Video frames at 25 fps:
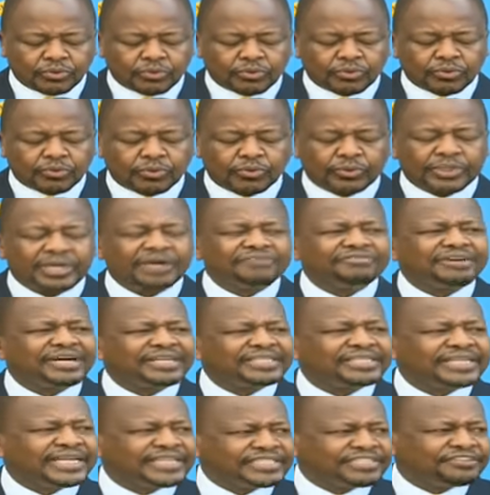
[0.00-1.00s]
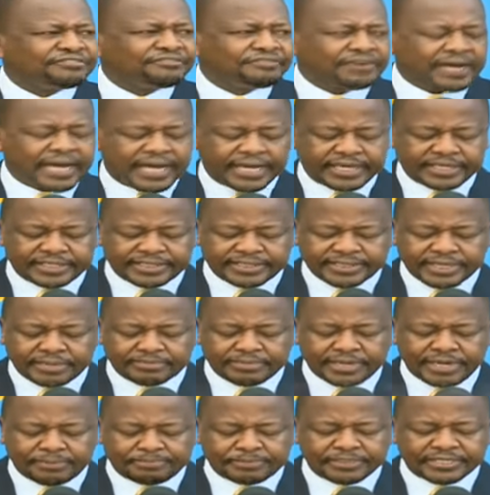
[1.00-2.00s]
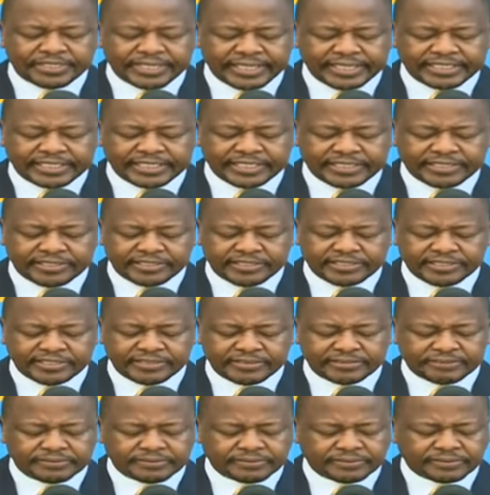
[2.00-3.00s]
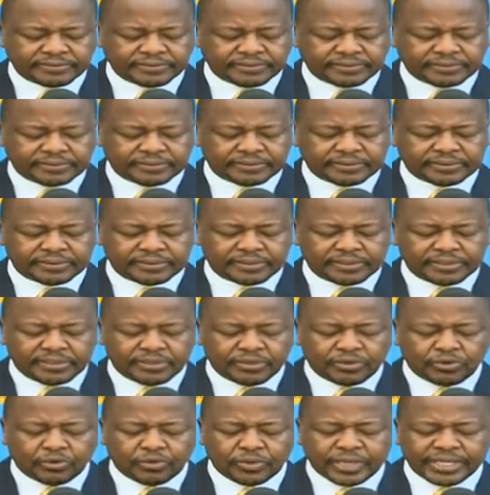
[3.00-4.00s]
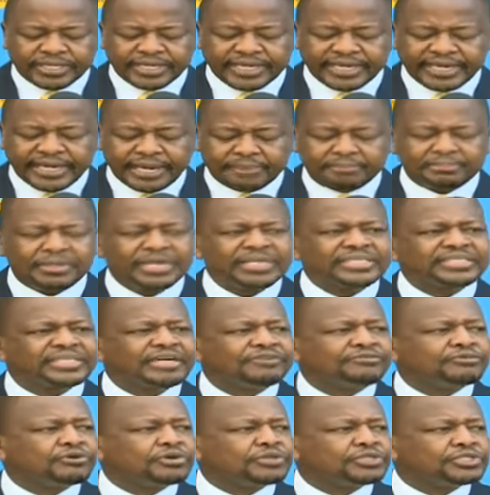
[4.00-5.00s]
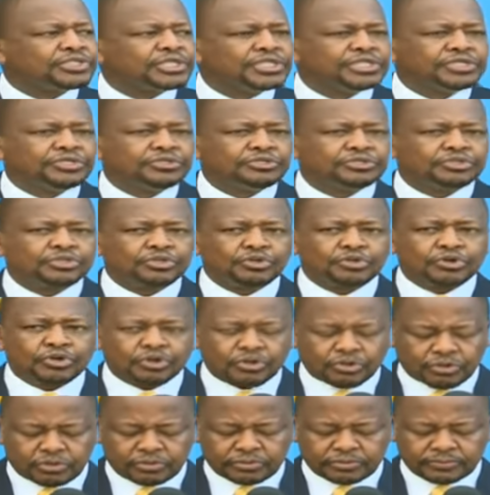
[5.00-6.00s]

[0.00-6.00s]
we have identified some epicenters where the numbers have continued to grow.